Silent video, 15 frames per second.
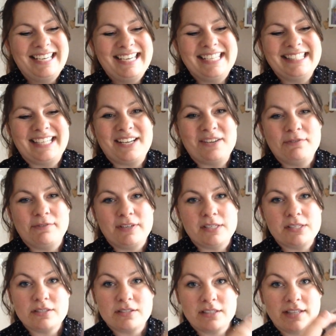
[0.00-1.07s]
And then I
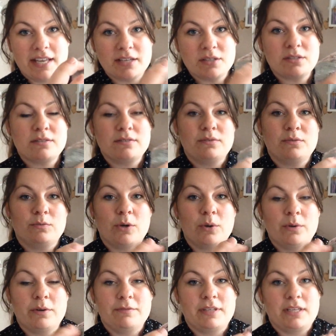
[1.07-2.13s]
finished the last
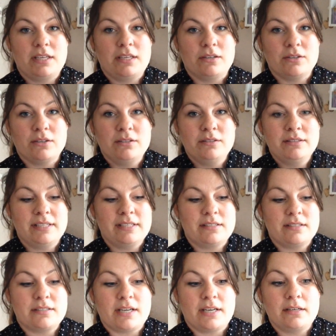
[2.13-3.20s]
row of the heel and
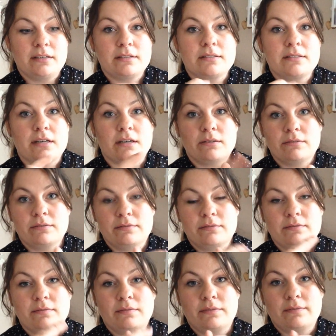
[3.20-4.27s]
decided to start,
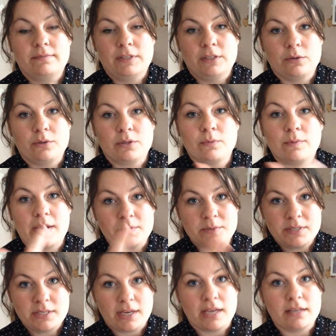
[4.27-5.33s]
the
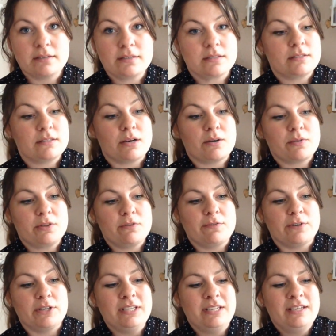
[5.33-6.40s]
rounds again to start the
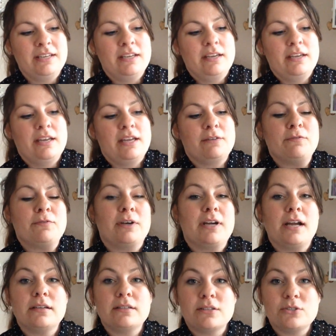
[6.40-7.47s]
foot, and
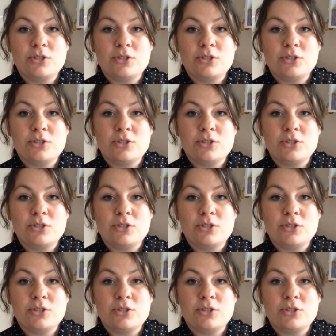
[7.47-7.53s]
forgot to